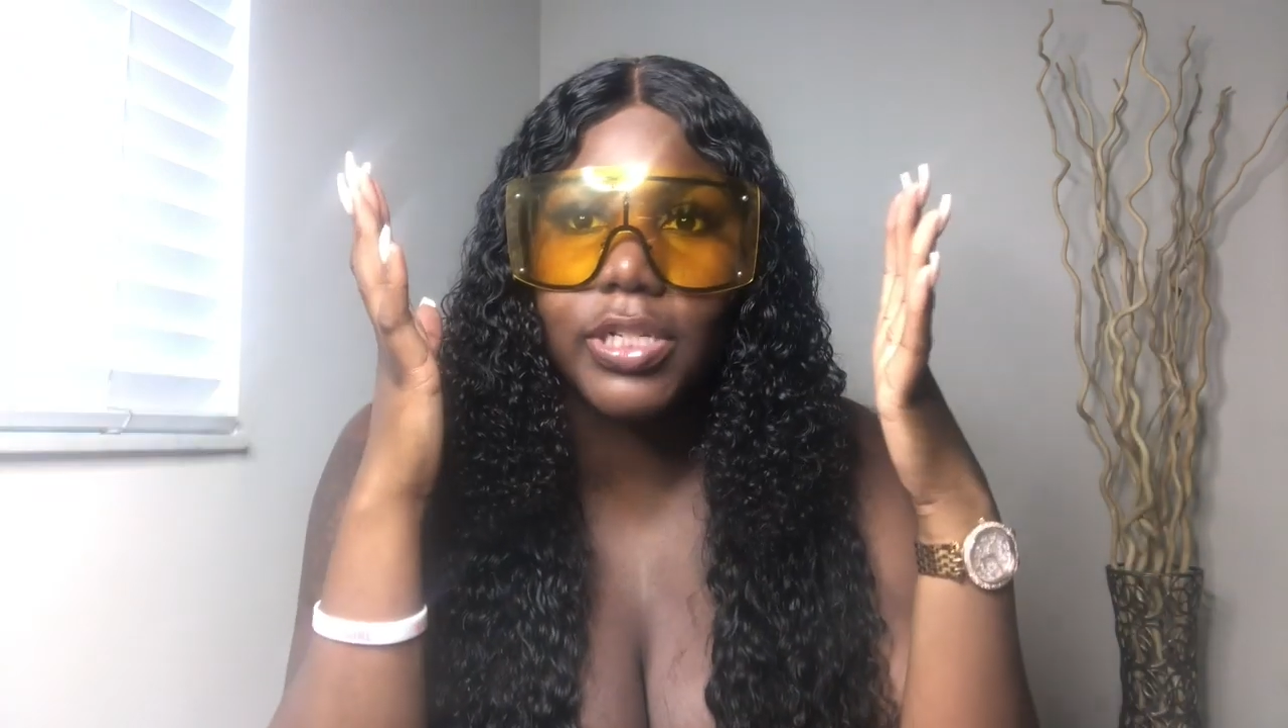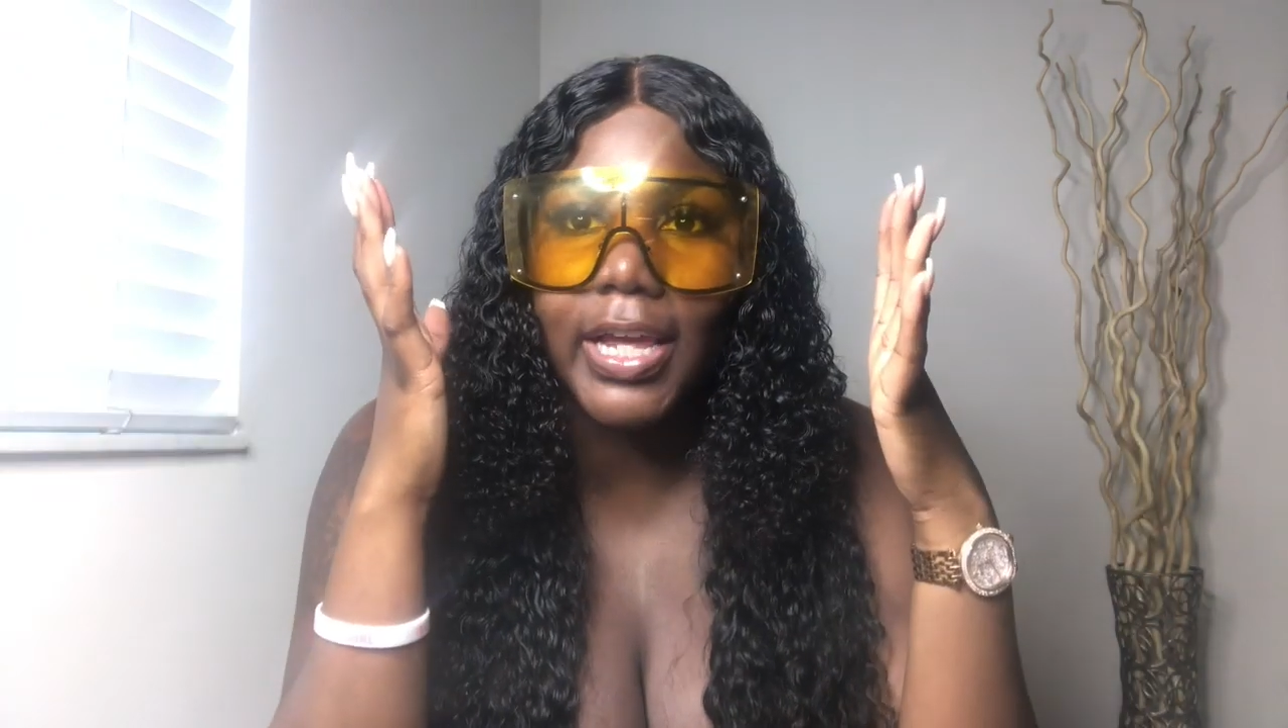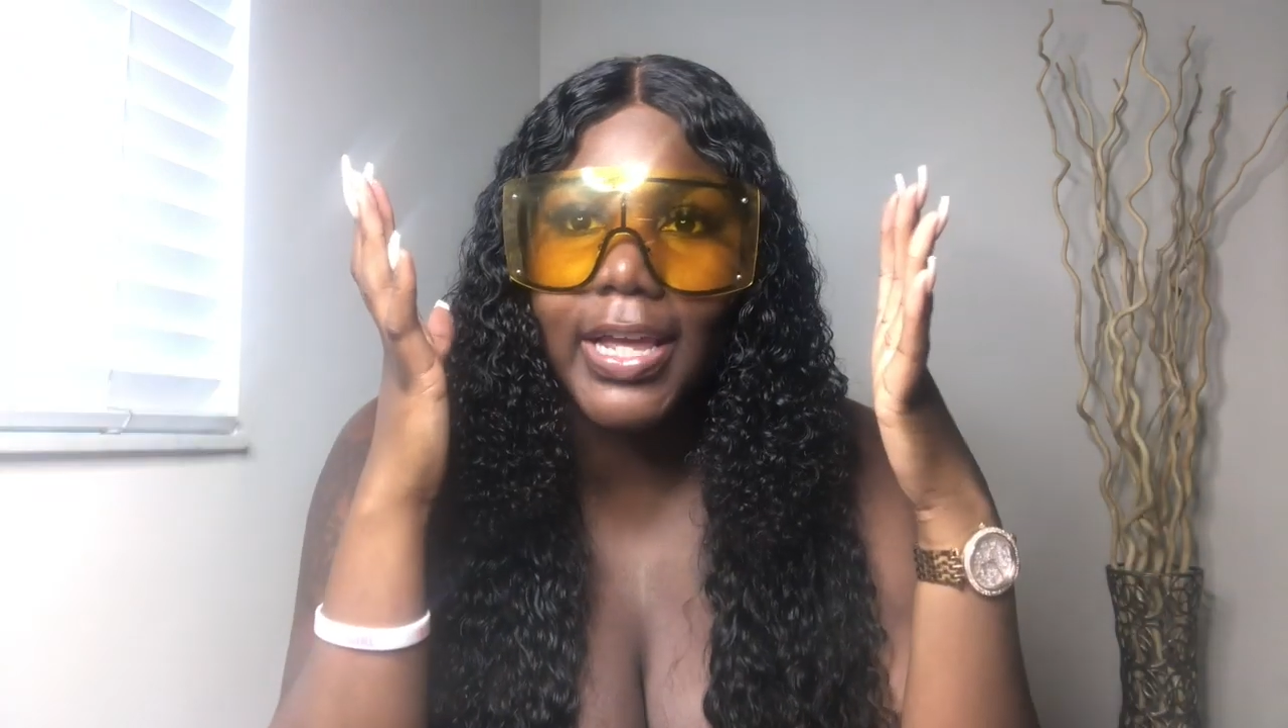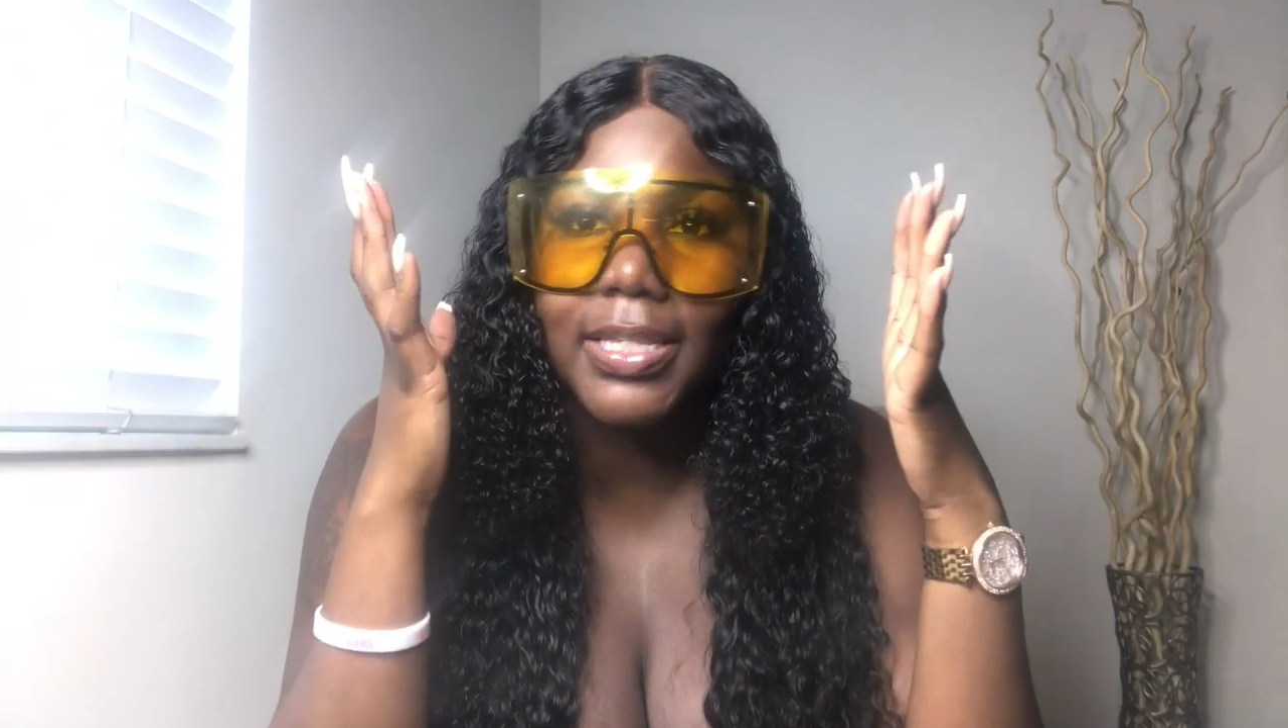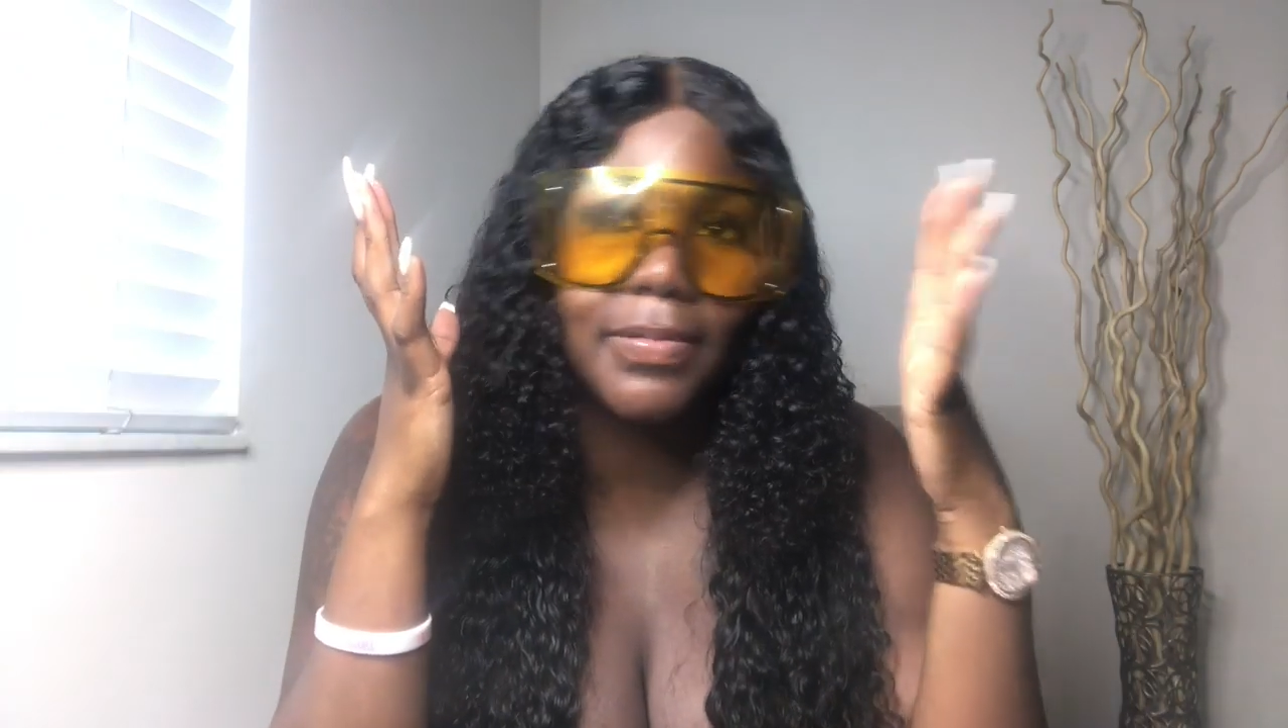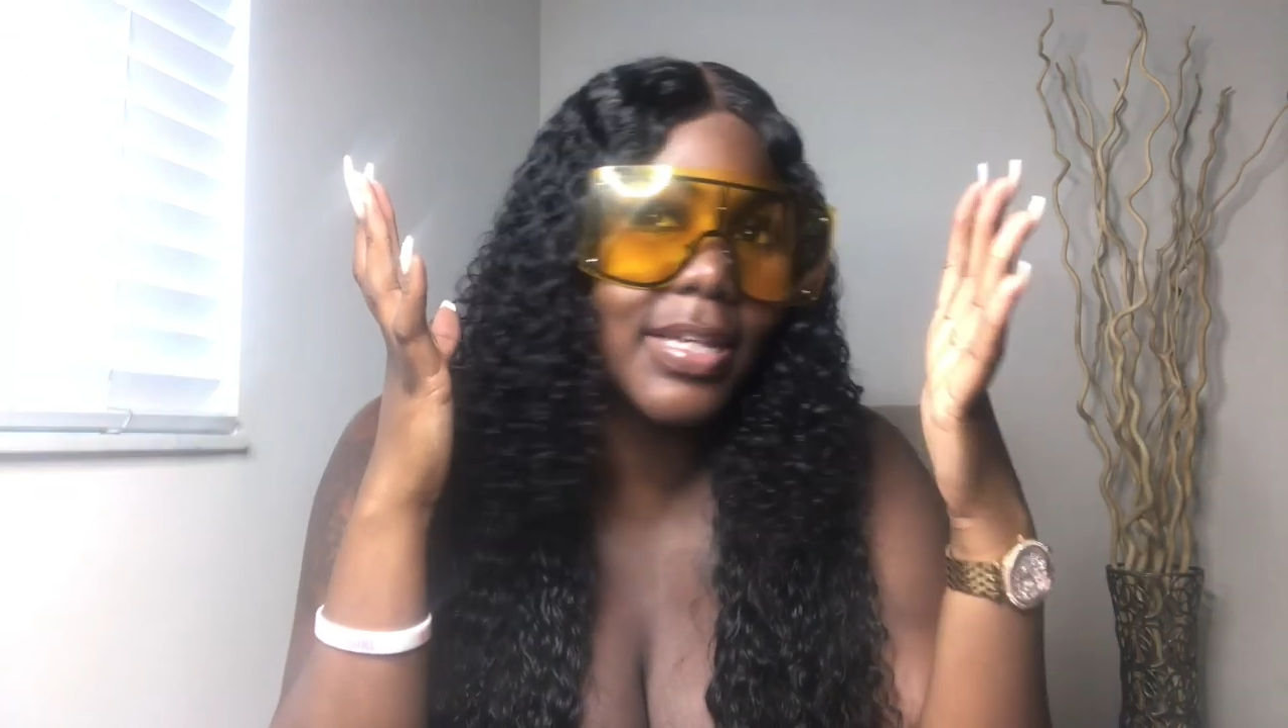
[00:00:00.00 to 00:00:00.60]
shades